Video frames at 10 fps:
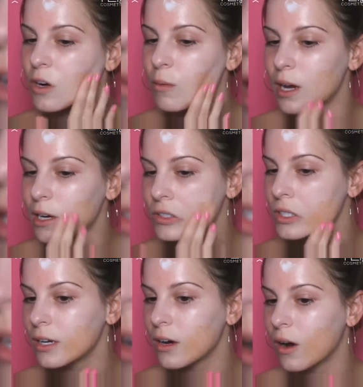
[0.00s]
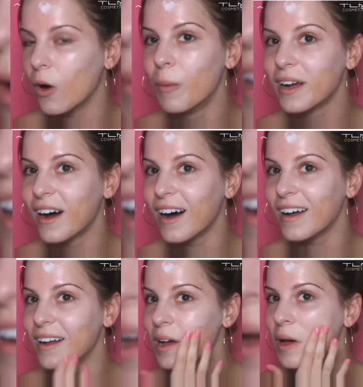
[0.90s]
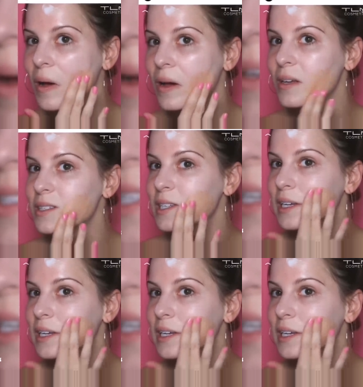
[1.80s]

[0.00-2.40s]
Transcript: have people of many different skin colors trying